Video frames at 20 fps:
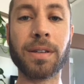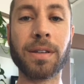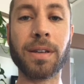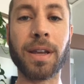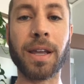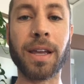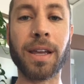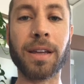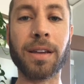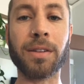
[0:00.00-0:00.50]

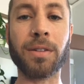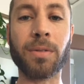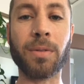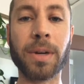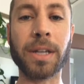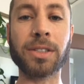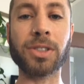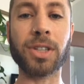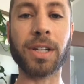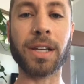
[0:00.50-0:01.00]
and
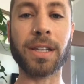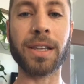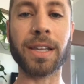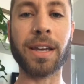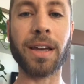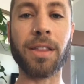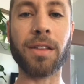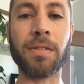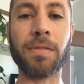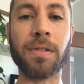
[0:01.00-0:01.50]
reaching the
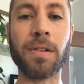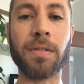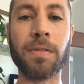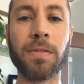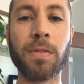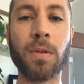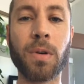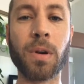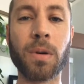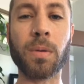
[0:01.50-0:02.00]
other foot
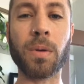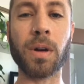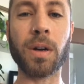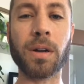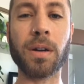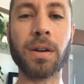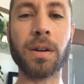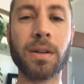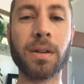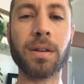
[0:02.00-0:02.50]

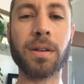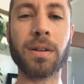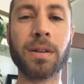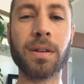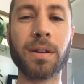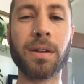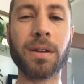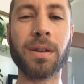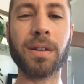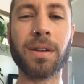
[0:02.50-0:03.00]
forward.
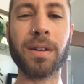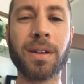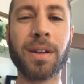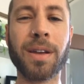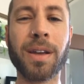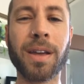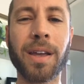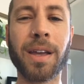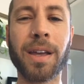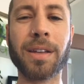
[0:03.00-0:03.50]

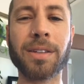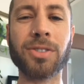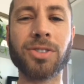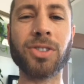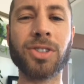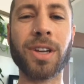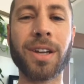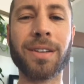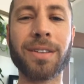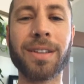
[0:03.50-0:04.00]
And
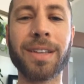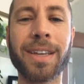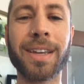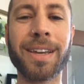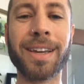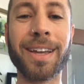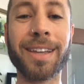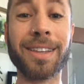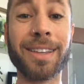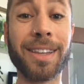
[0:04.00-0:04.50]
gently,
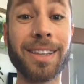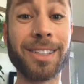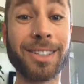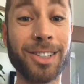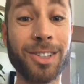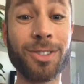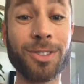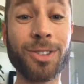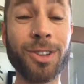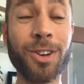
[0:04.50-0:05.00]
and this,
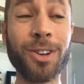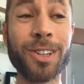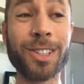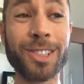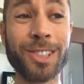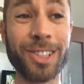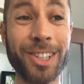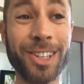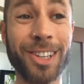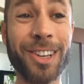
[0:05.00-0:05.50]
you'll
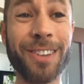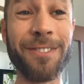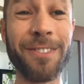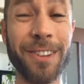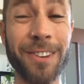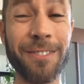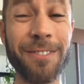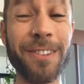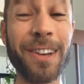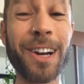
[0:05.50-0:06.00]
notice you
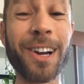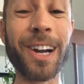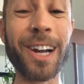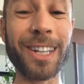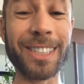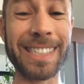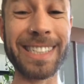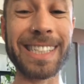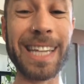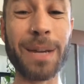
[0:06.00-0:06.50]
feel very
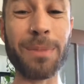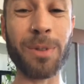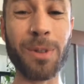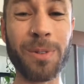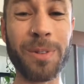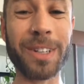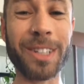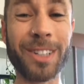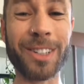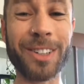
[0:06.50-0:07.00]
unstable
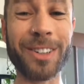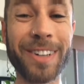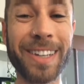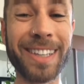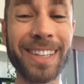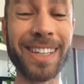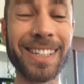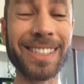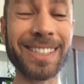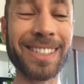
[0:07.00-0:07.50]
when you're doing
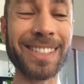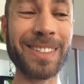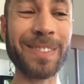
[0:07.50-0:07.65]
this.